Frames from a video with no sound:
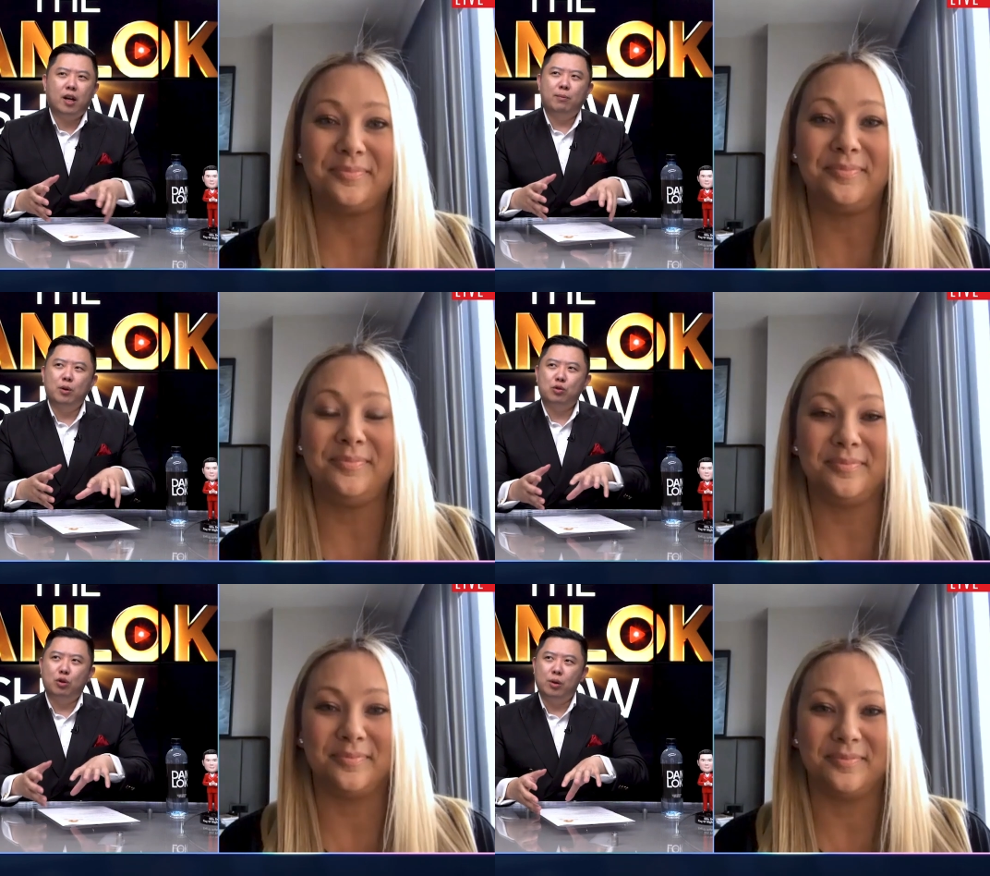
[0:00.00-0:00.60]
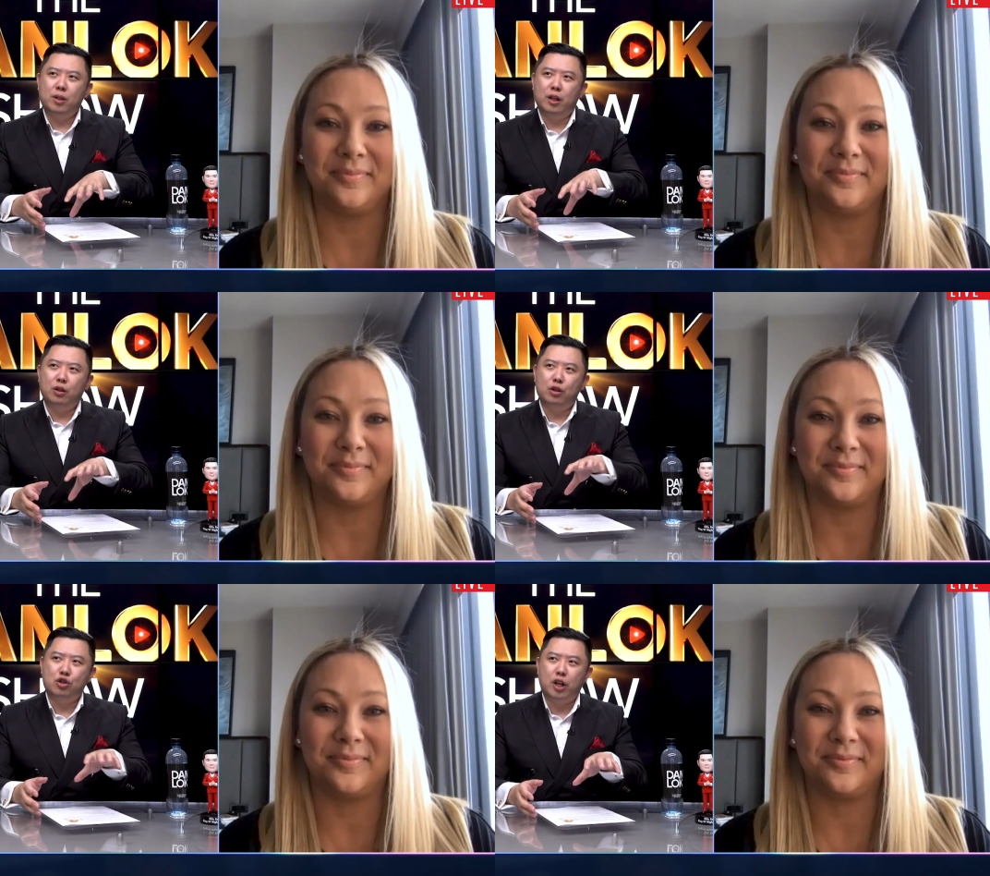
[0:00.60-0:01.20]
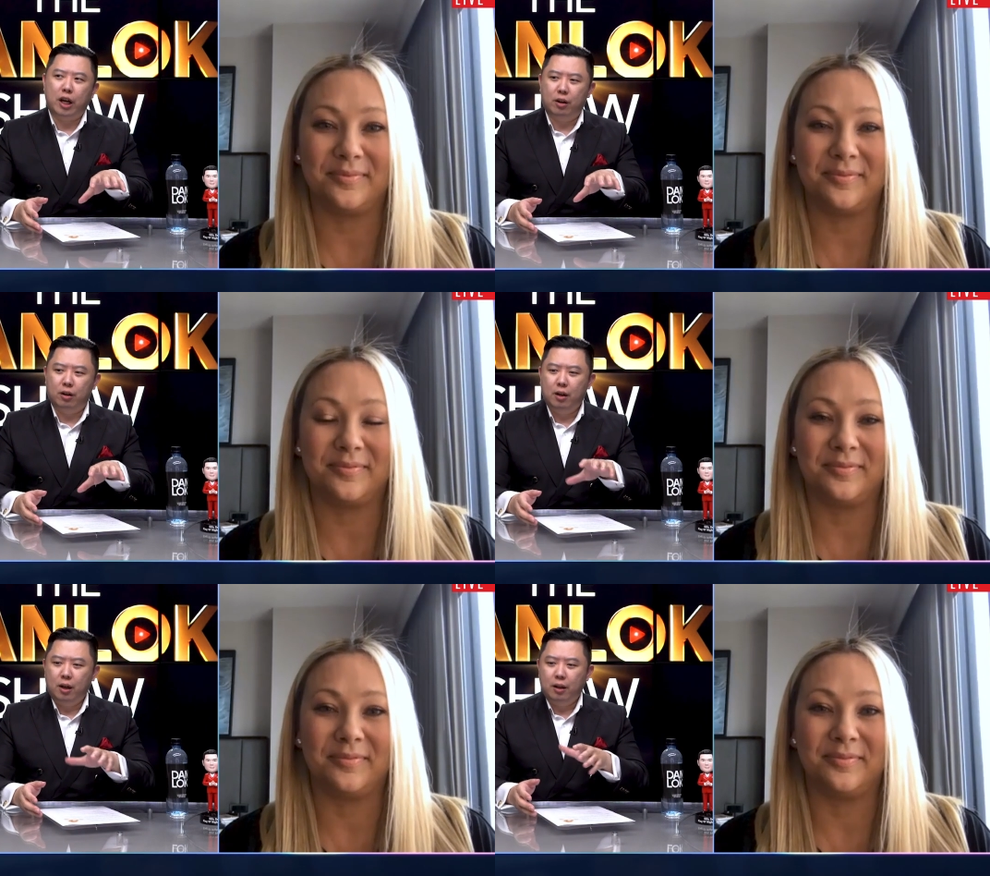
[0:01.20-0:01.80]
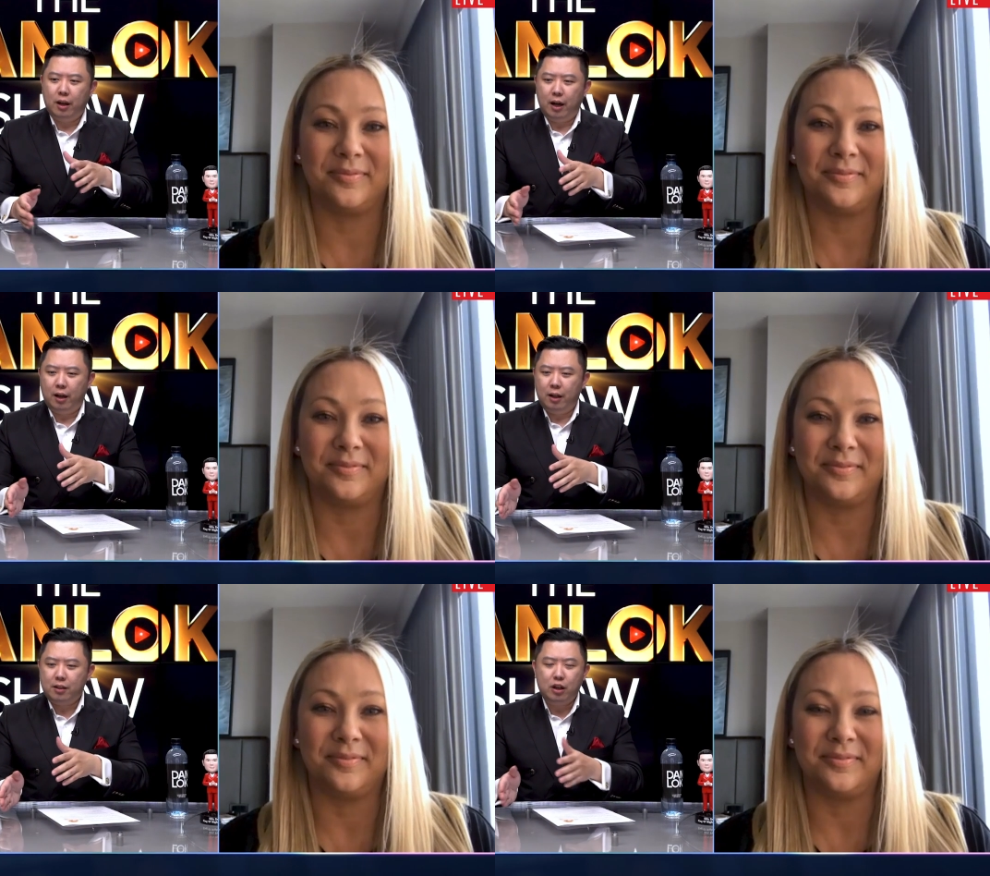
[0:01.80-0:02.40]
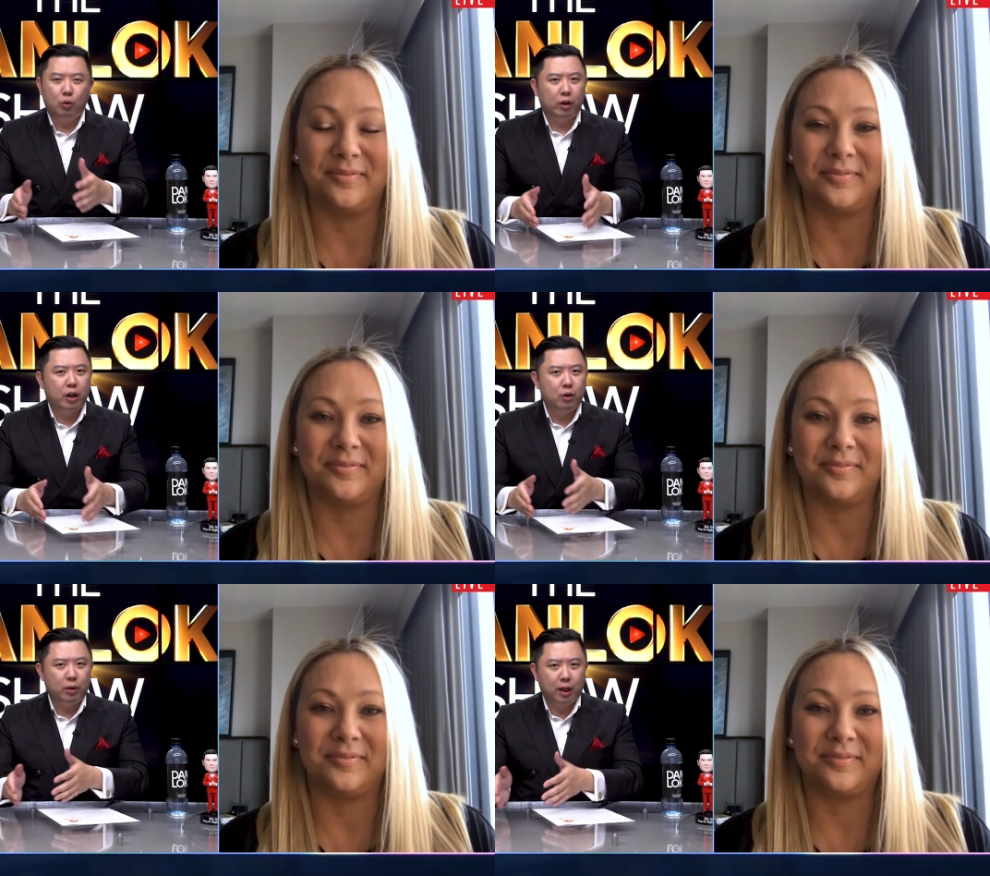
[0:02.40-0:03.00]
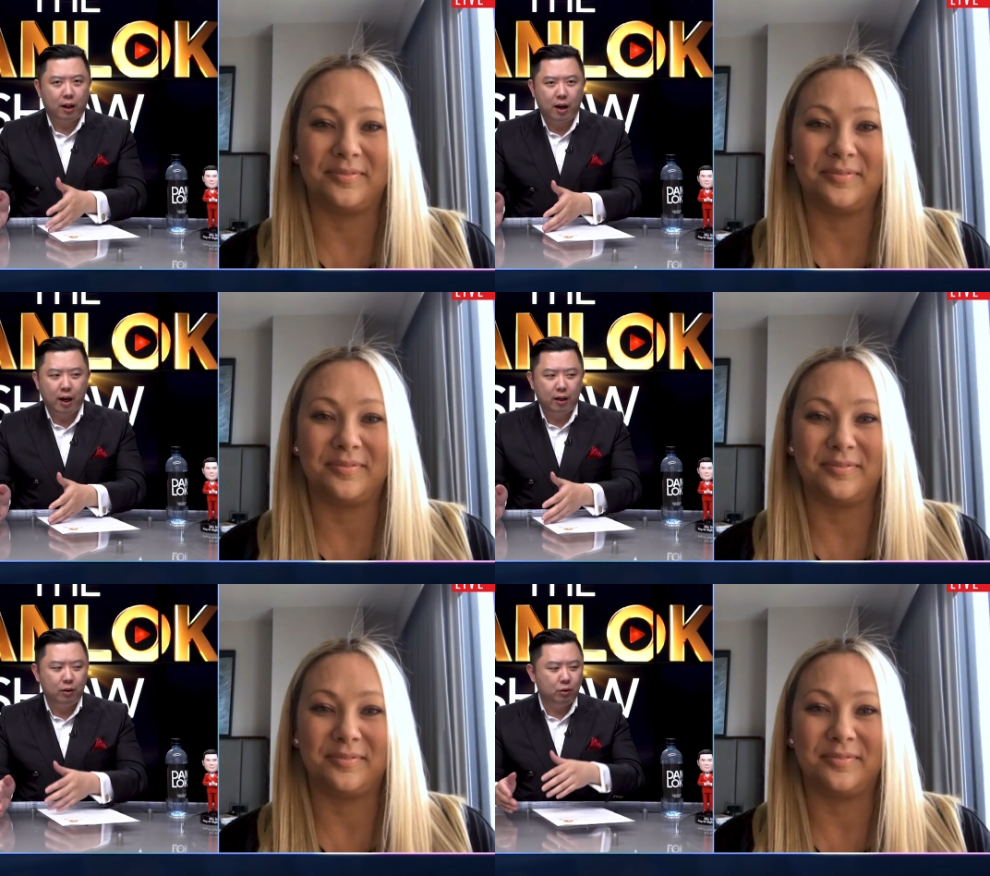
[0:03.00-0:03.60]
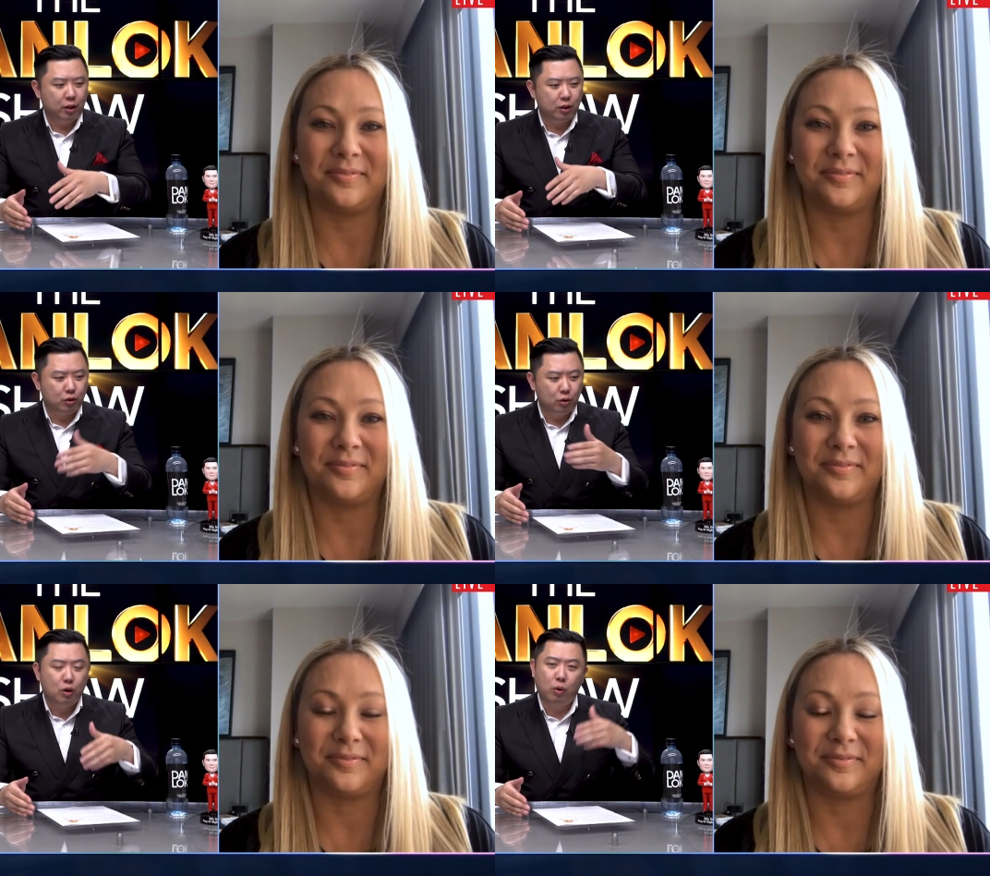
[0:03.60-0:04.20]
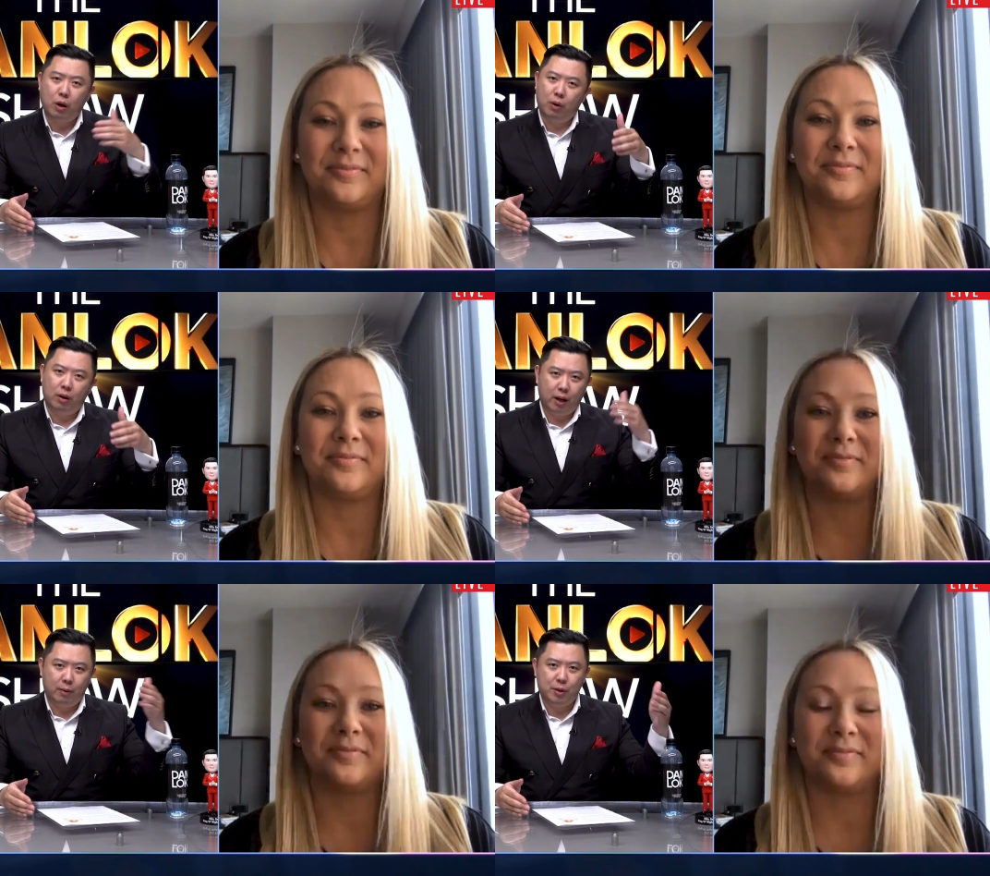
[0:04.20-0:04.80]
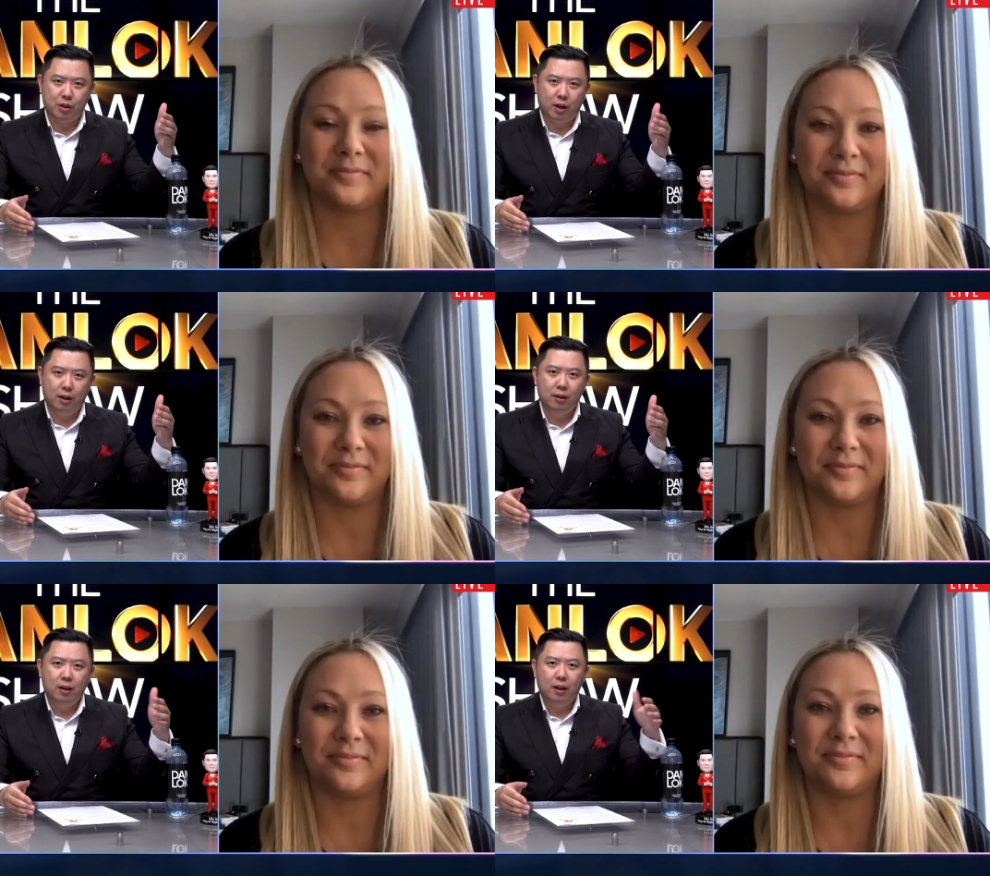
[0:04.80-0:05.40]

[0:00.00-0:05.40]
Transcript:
Speaker 1: a couple of stories that you could share that, let's say you're working with a client who is doing quite well on Amazon,